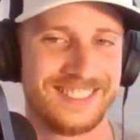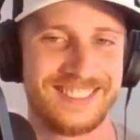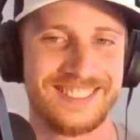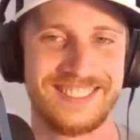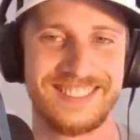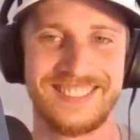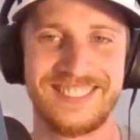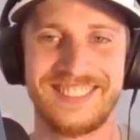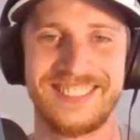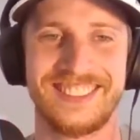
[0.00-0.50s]

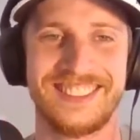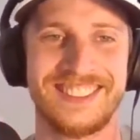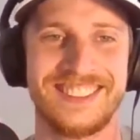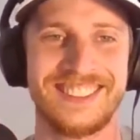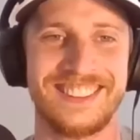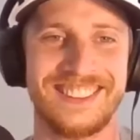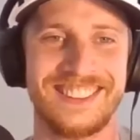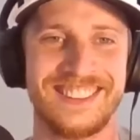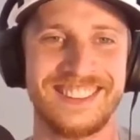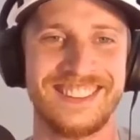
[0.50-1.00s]

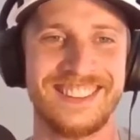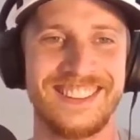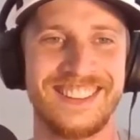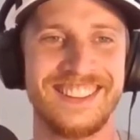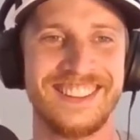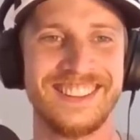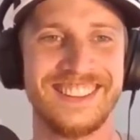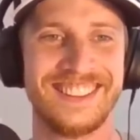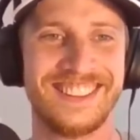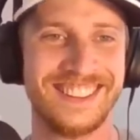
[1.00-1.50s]

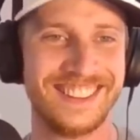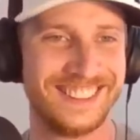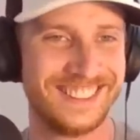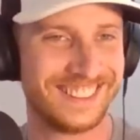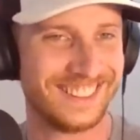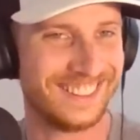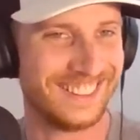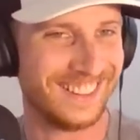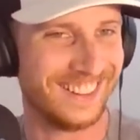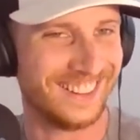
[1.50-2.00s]

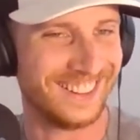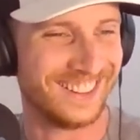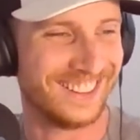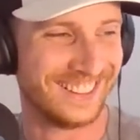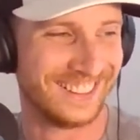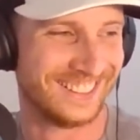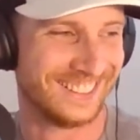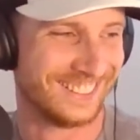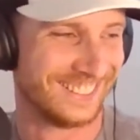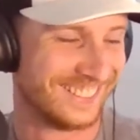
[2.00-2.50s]

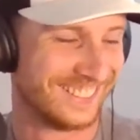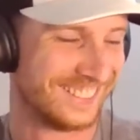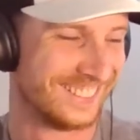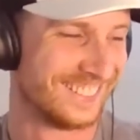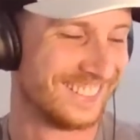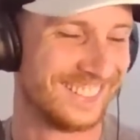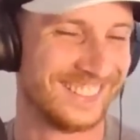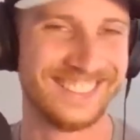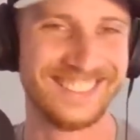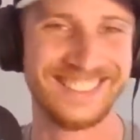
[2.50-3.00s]

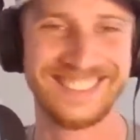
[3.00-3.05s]
[no speech]